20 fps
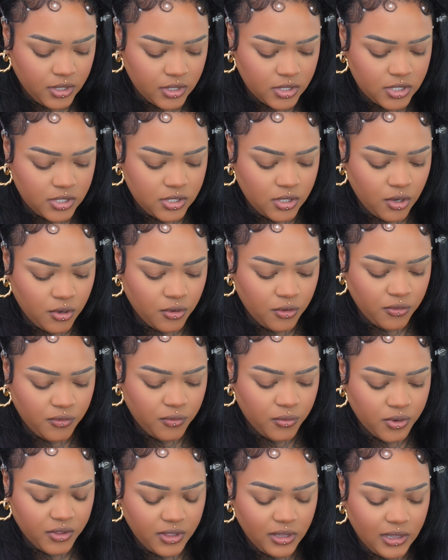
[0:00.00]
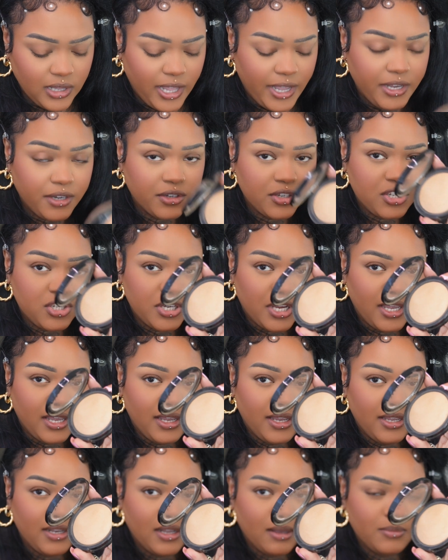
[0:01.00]
So for the lighter
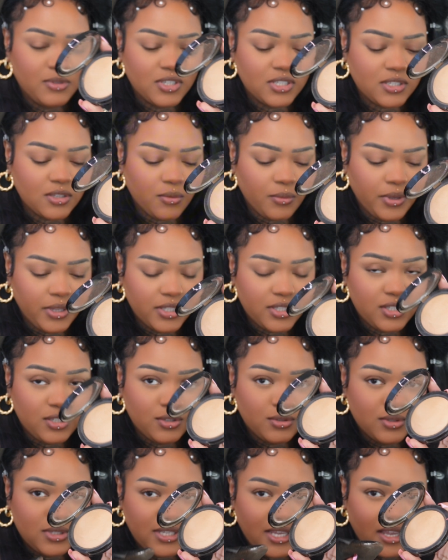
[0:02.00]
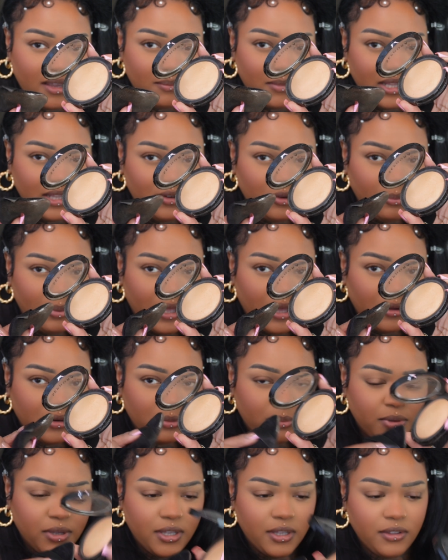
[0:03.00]
shade, I'm just going to take my little powder
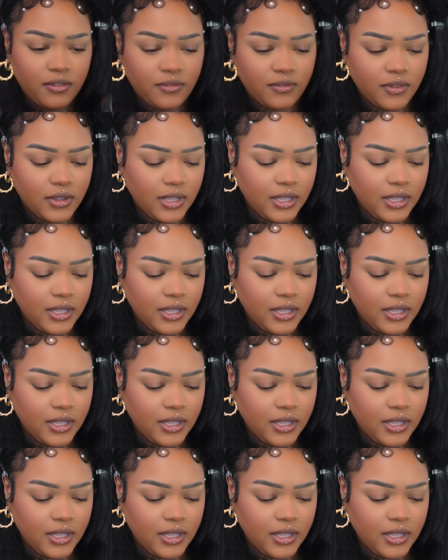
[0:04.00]
puff.